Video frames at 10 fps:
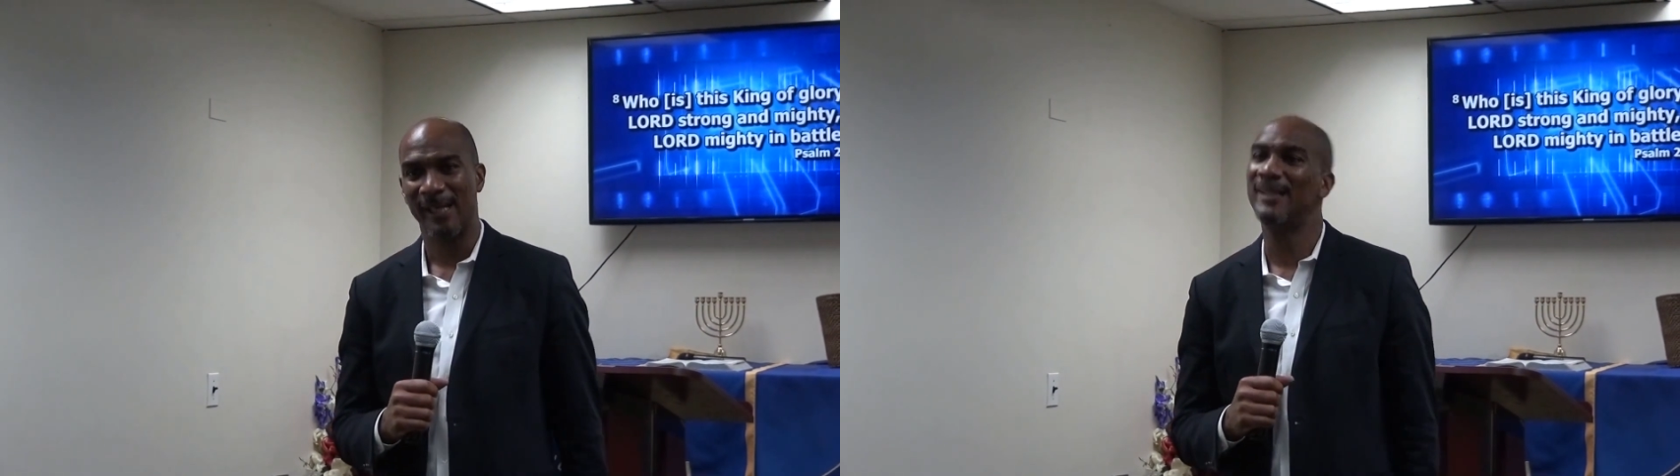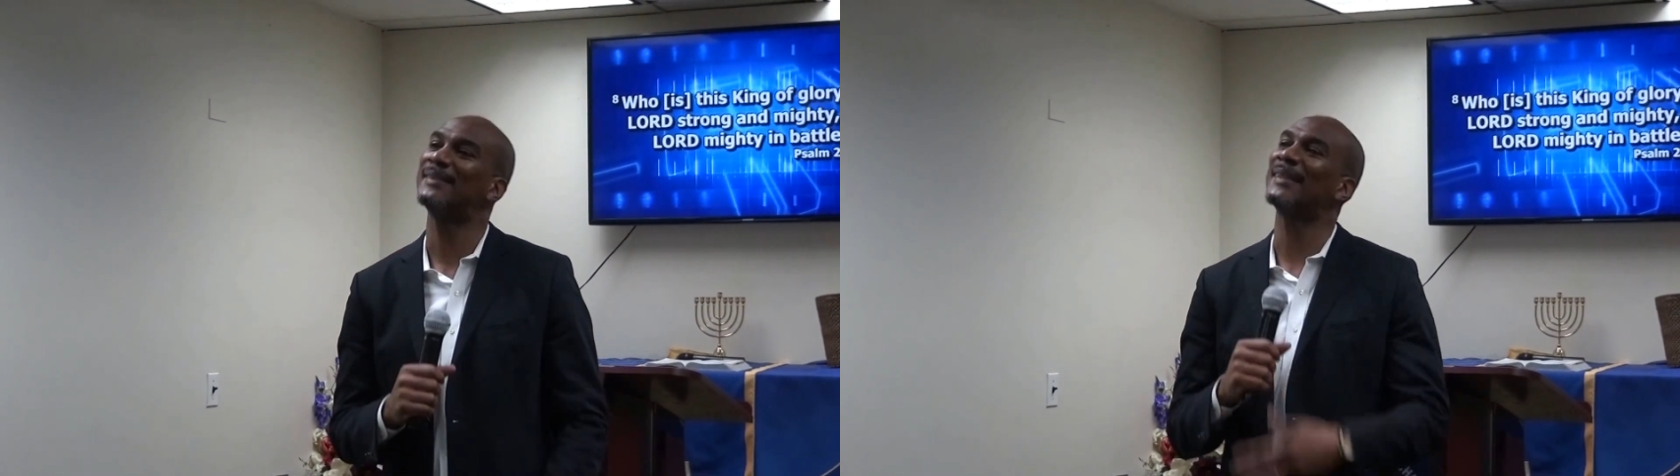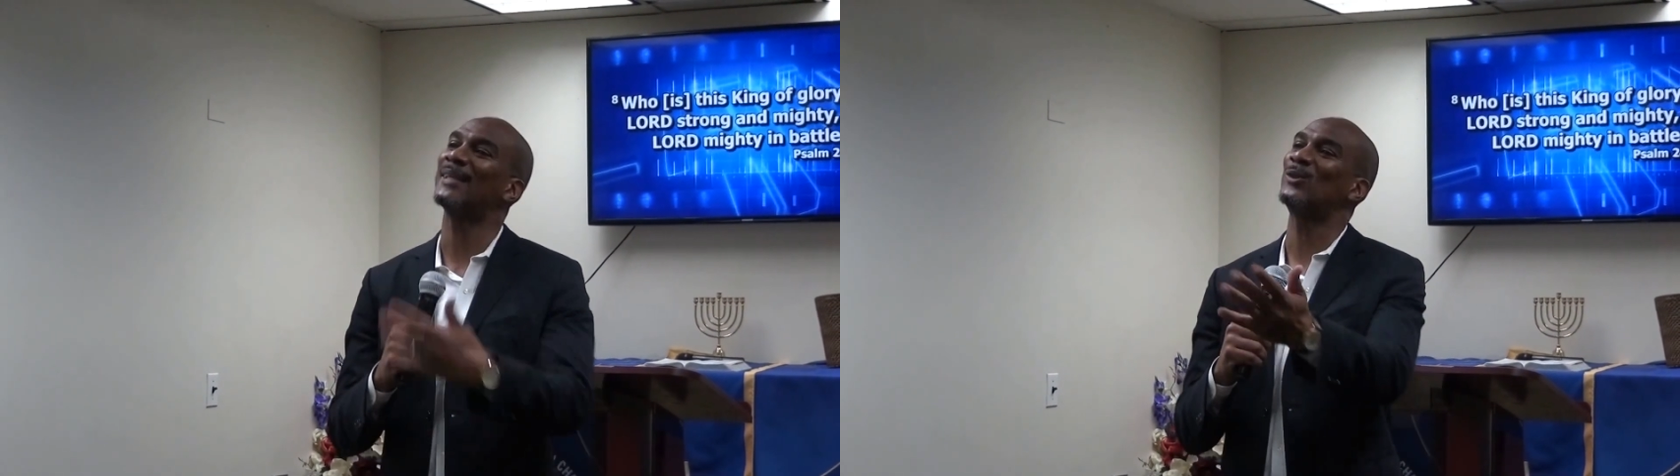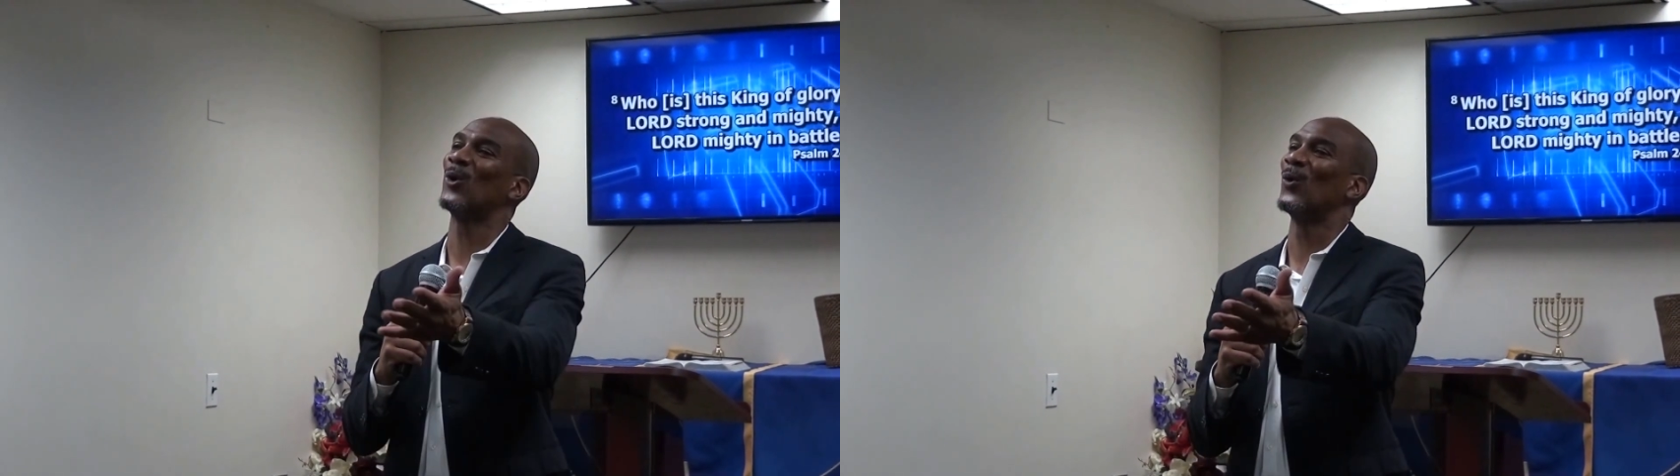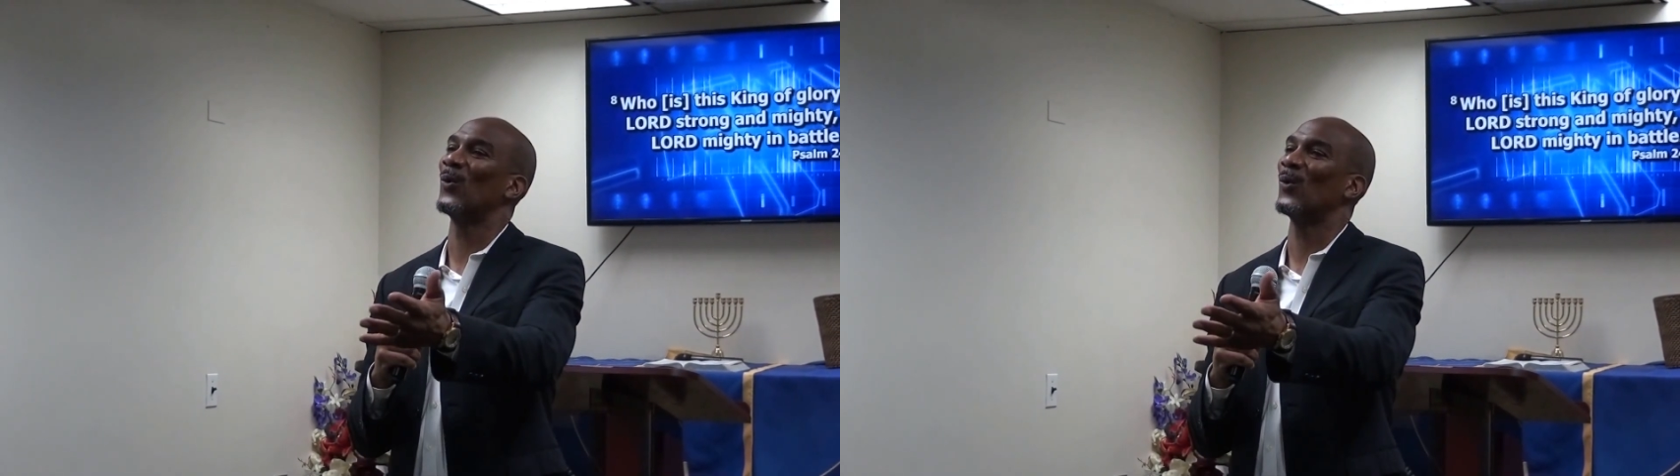he said
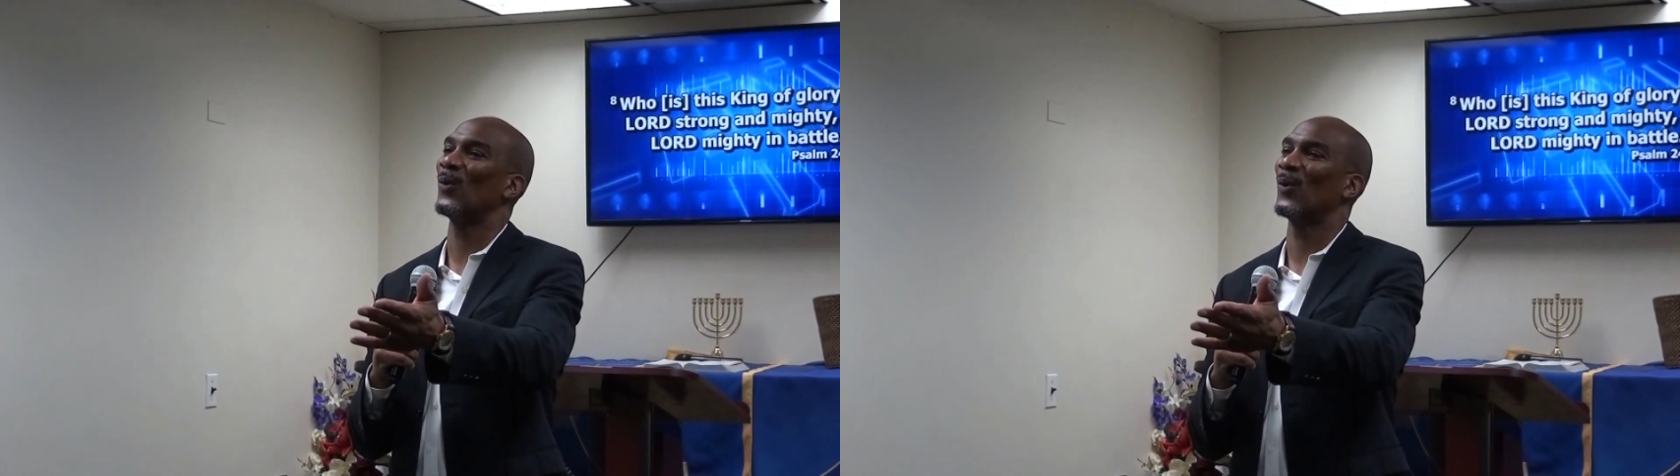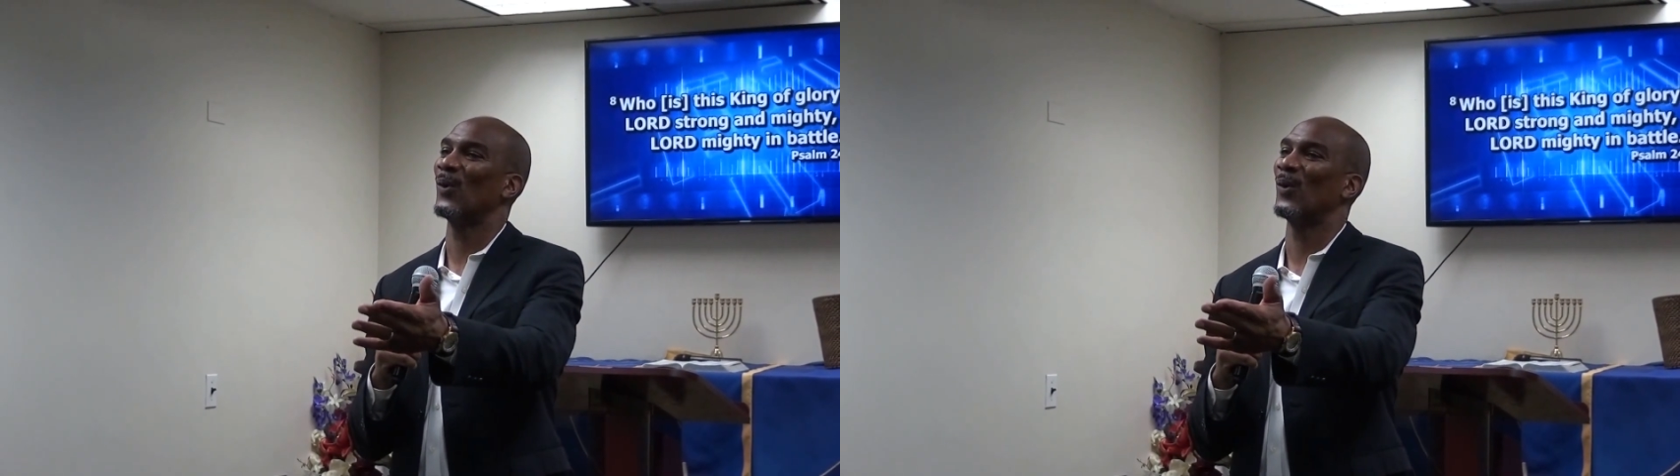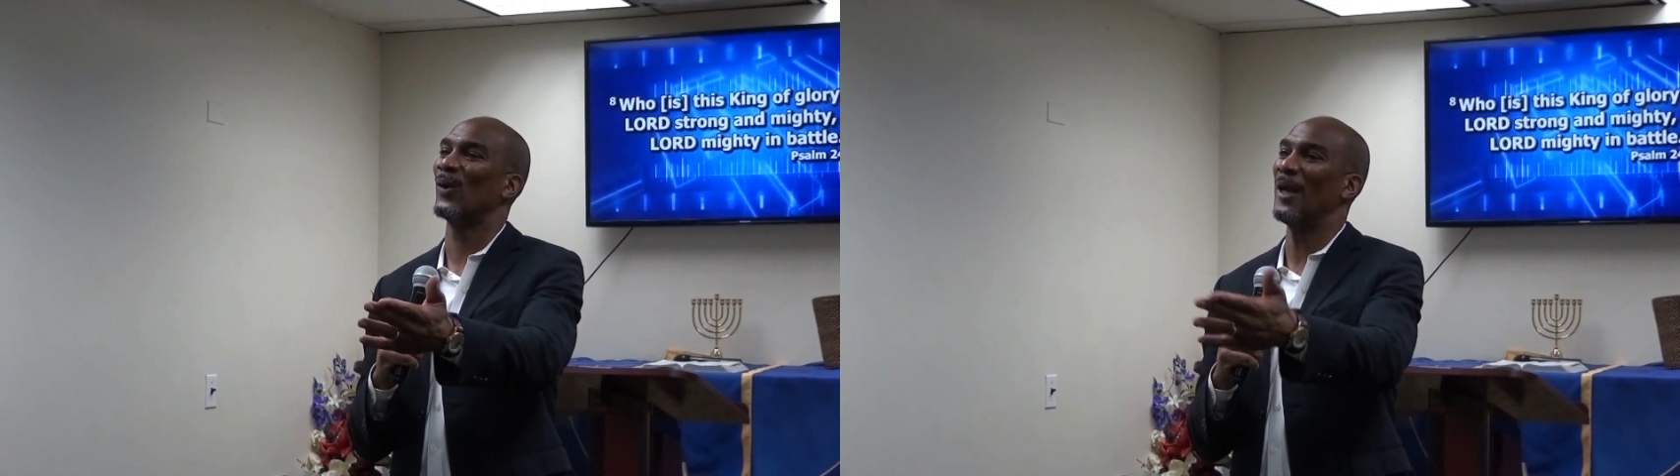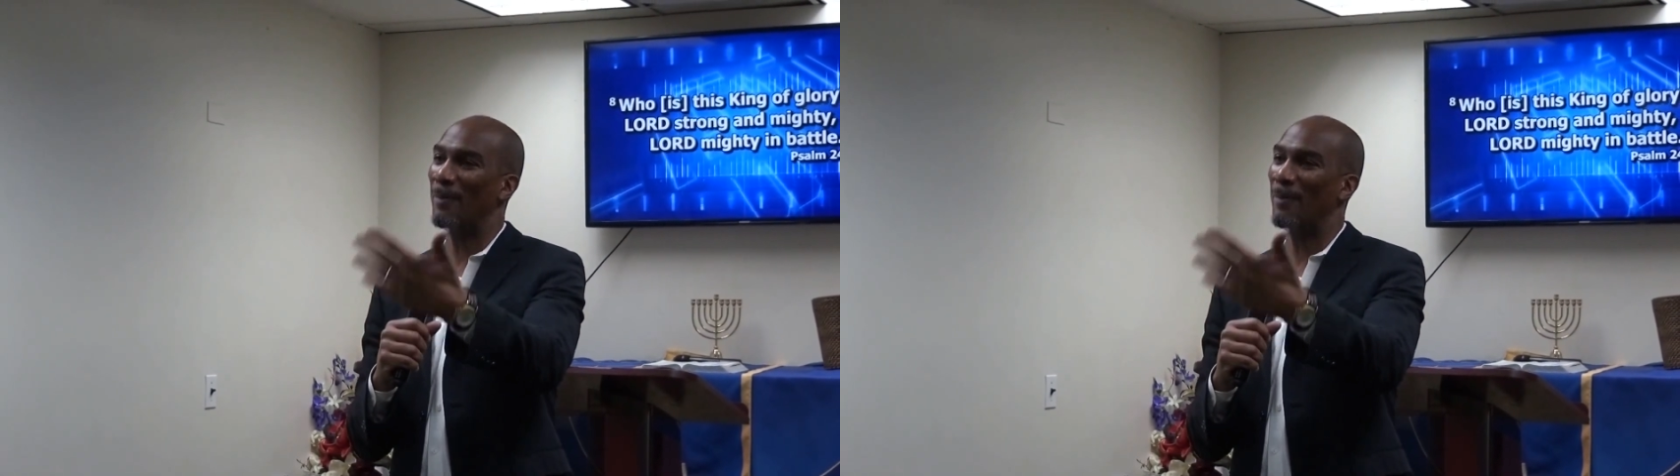to a